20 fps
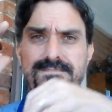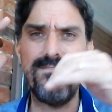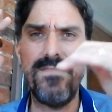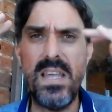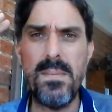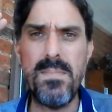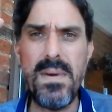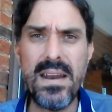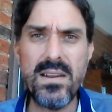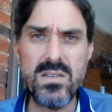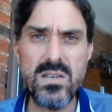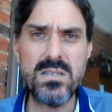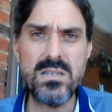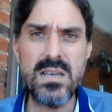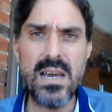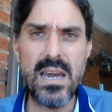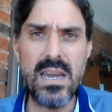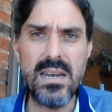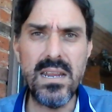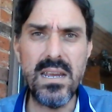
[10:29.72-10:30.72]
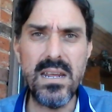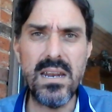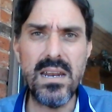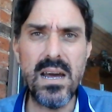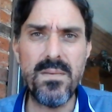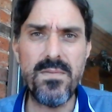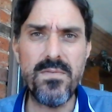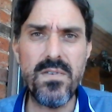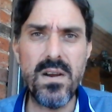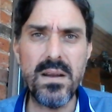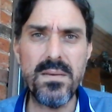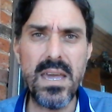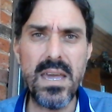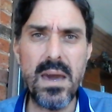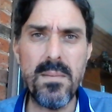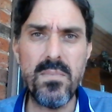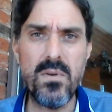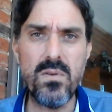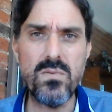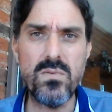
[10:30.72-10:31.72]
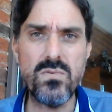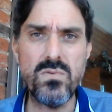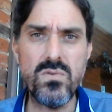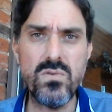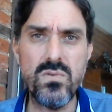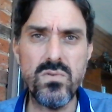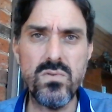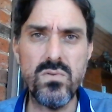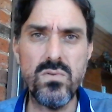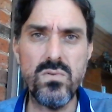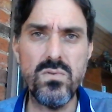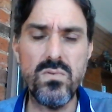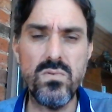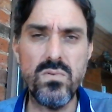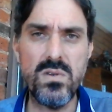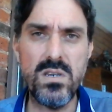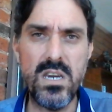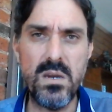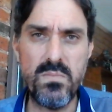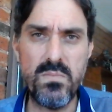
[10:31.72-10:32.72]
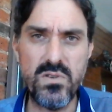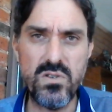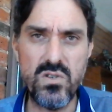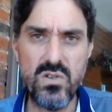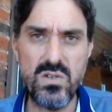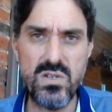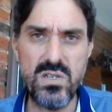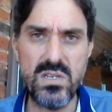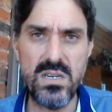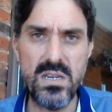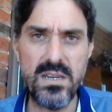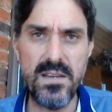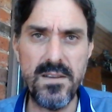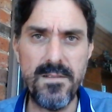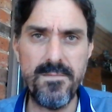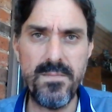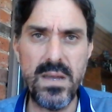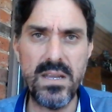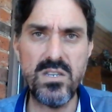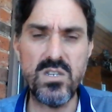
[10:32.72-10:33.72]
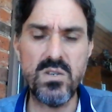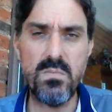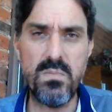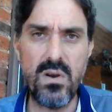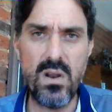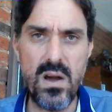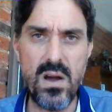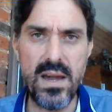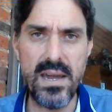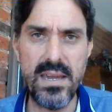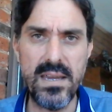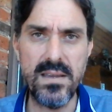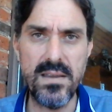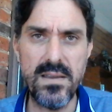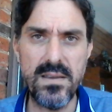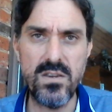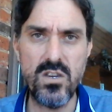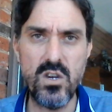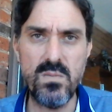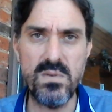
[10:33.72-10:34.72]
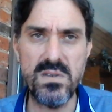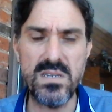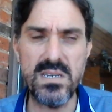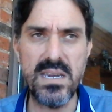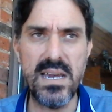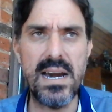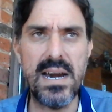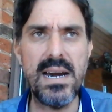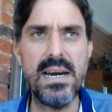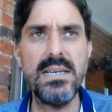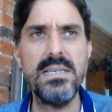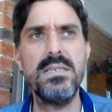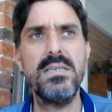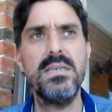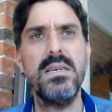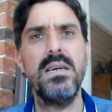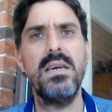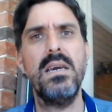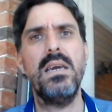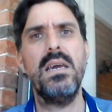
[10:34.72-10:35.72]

Habanos SA needed upfront capital to keep producing and supplying Cuban cigars,